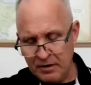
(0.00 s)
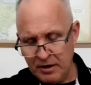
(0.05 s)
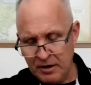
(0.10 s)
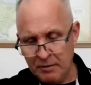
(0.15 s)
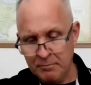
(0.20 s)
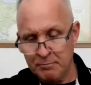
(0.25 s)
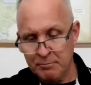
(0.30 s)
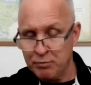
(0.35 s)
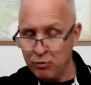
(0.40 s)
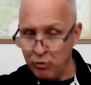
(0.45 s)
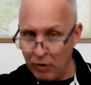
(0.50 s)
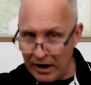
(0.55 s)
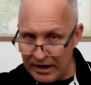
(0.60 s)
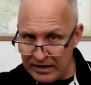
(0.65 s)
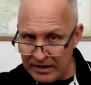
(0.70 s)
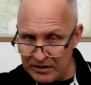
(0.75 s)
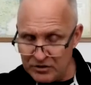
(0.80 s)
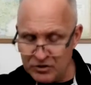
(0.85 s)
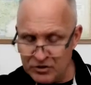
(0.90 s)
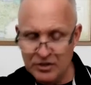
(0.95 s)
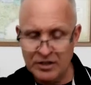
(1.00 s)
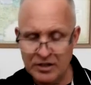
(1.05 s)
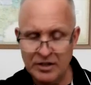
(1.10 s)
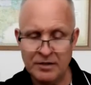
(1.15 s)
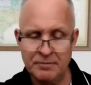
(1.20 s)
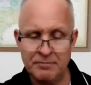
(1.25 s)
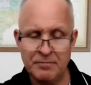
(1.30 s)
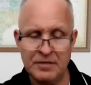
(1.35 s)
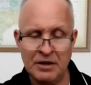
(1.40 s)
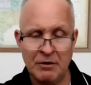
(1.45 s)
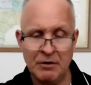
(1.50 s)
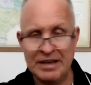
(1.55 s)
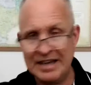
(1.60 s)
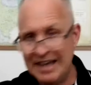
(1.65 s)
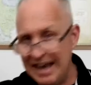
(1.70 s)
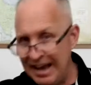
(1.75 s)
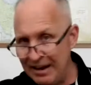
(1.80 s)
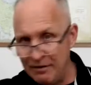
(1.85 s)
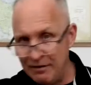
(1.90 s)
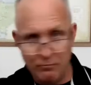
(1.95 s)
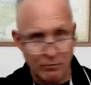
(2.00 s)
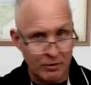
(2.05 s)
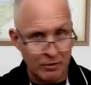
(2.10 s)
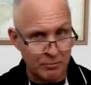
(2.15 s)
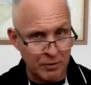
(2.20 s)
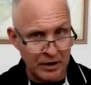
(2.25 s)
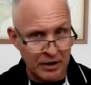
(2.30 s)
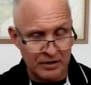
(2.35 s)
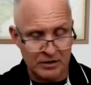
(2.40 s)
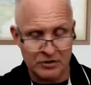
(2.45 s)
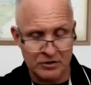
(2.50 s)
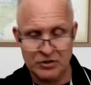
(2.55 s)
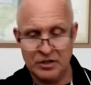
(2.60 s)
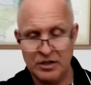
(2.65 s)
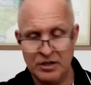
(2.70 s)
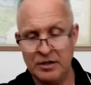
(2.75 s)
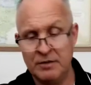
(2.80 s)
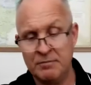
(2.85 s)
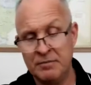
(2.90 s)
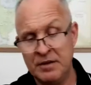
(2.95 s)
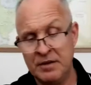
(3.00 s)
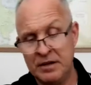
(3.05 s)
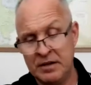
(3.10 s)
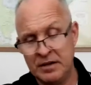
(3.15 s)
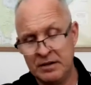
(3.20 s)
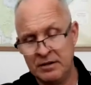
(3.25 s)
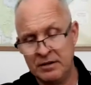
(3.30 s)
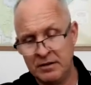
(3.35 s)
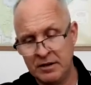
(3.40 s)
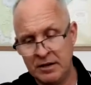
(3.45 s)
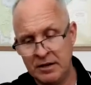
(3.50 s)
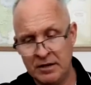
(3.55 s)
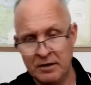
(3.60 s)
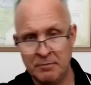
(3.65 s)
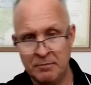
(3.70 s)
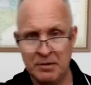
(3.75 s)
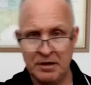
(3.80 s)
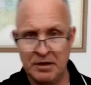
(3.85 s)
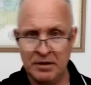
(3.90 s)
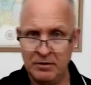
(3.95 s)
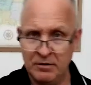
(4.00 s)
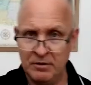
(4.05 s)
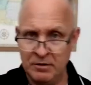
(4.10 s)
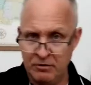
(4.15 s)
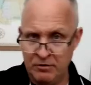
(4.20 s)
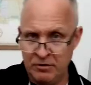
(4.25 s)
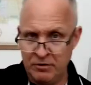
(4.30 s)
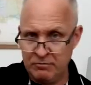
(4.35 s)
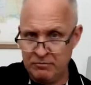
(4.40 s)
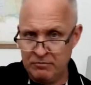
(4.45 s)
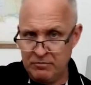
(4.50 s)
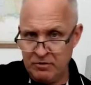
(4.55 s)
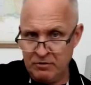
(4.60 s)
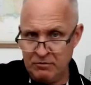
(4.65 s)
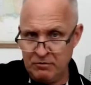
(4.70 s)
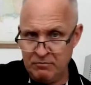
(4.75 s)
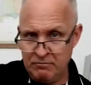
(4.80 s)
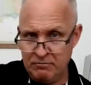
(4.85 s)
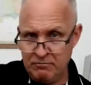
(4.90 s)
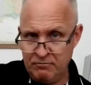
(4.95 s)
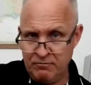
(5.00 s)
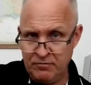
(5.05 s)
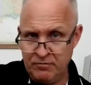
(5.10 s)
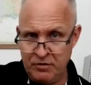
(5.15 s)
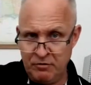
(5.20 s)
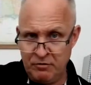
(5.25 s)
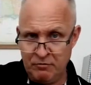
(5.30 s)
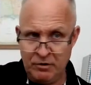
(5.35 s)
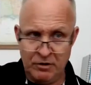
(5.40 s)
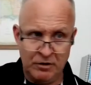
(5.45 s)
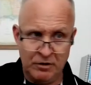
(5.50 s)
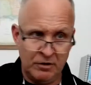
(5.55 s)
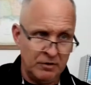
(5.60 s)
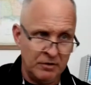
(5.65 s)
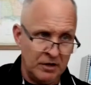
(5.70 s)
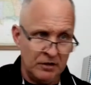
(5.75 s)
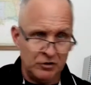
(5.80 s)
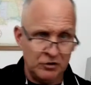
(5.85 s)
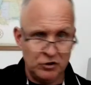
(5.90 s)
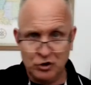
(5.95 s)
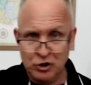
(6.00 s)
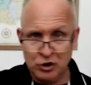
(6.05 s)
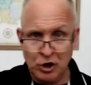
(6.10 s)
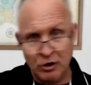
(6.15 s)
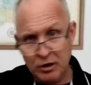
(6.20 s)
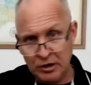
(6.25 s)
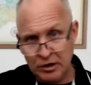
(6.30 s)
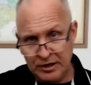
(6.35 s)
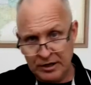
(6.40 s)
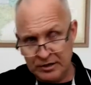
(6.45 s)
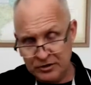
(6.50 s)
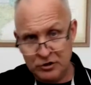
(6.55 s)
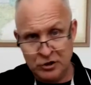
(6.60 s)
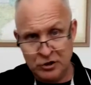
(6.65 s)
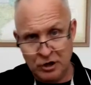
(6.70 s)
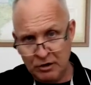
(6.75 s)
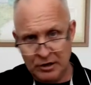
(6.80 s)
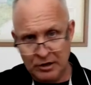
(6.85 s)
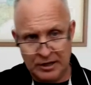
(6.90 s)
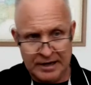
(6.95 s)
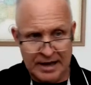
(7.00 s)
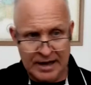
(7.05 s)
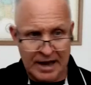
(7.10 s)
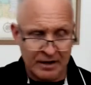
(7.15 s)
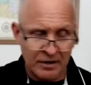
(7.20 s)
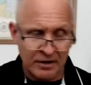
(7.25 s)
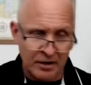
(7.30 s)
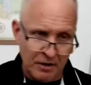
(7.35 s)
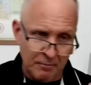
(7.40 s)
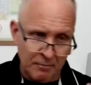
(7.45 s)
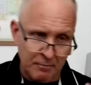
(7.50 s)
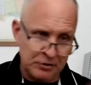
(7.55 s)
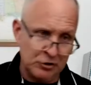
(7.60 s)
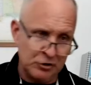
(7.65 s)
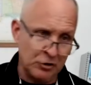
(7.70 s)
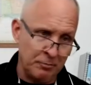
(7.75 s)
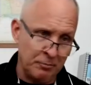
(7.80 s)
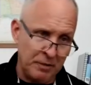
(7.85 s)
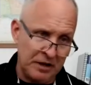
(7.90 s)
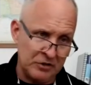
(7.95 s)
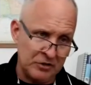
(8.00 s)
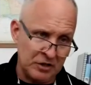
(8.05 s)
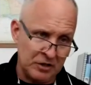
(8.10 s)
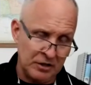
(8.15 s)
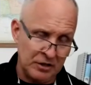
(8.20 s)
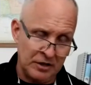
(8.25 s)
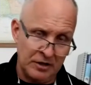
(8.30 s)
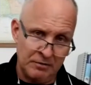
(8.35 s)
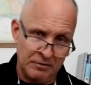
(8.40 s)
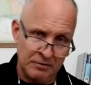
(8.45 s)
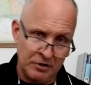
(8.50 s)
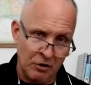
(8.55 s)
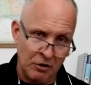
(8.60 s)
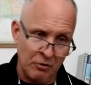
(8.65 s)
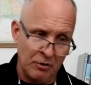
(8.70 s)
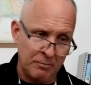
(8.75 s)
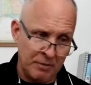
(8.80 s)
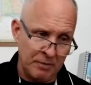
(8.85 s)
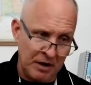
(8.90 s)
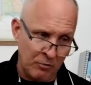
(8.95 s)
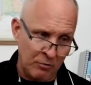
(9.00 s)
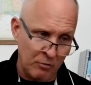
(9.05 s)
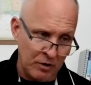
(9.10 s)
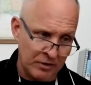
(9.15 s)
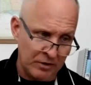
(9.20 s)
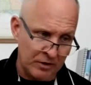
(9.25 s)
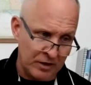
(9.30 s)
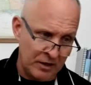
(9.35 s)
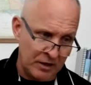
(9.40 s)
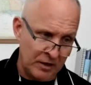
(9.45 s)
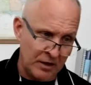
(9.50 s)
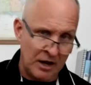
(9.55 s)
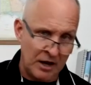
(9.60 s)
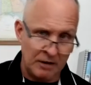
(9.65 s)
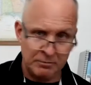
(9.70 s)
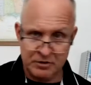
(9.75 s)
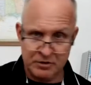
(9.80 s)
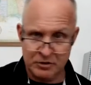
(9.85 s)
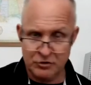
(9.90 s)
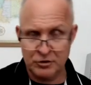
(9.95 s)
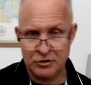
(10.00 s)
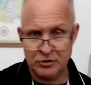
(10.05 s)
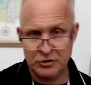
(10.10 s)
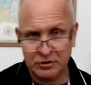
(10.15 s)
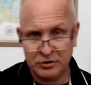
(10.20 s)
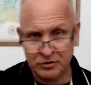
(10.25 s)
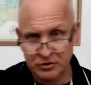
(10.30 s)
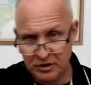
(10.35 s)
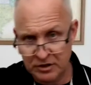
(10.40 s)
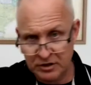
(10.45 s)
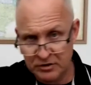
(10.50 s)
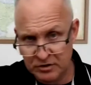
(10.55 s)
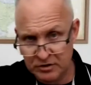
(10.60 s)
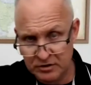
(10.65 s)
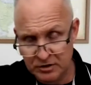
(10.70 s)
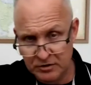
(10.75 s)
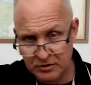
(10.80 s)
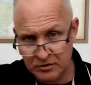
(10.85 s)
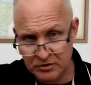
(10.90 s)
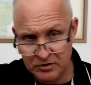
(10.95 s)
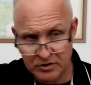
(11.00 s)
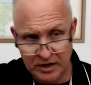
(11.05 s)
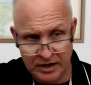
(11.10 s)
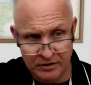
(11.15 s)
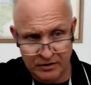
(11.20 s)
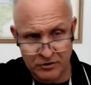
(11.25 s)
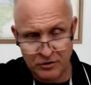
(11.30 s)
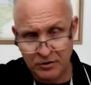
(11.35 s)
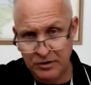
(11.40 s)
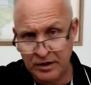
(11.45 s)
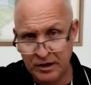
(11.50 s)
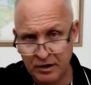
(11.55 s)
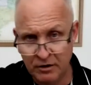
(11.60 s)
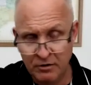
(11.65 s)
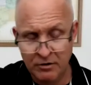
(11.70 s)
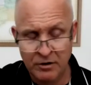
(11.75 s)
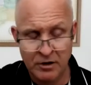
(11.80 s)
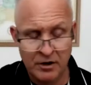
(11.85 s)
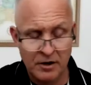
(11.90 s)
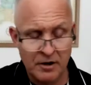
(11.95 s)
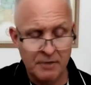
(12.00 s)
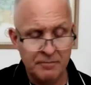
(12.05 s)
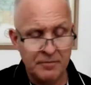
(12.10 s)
uh, pregnancy. Now again, with pregnancy, it can it can be you know you, you're you're really juggling. It's a juggling act, but you're basically going by what the obstetrician is is, is saying to their